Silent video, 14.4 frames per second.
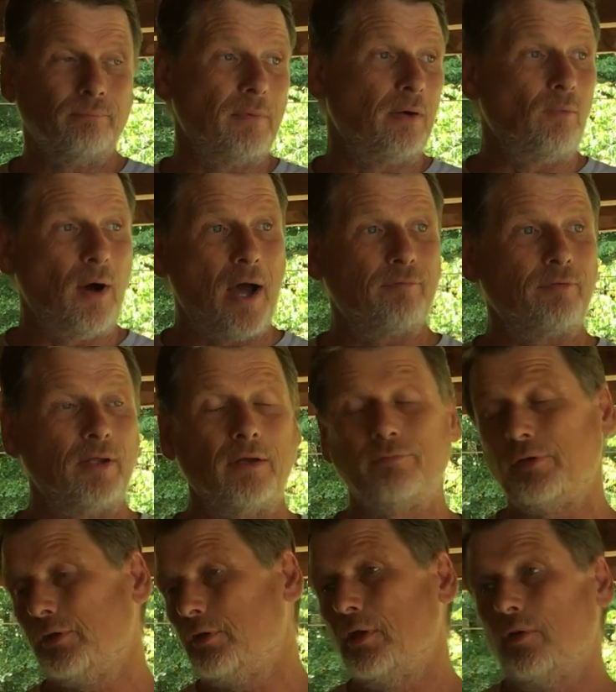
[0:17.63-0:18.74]
My wife loves
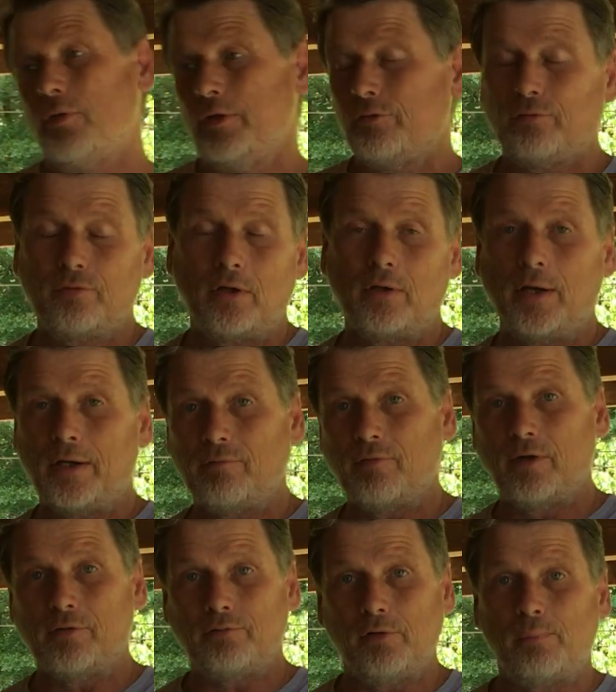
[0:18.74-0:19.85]
it. You know, this is her
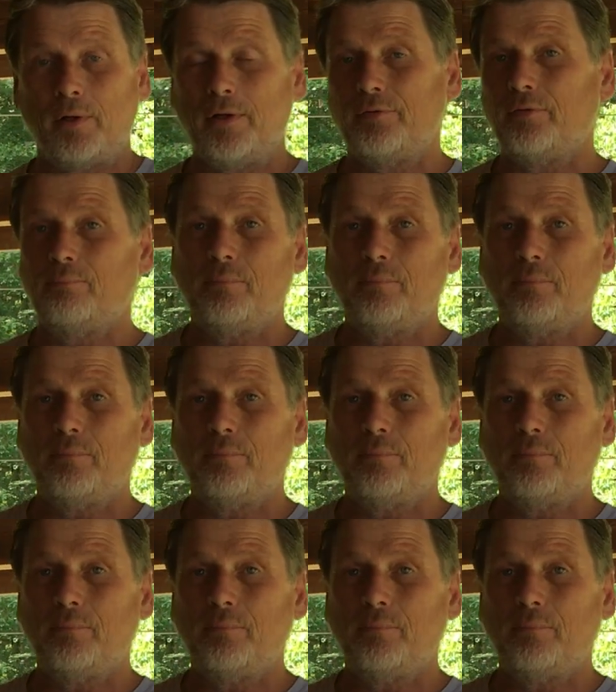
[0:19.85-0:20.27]
anniversary present,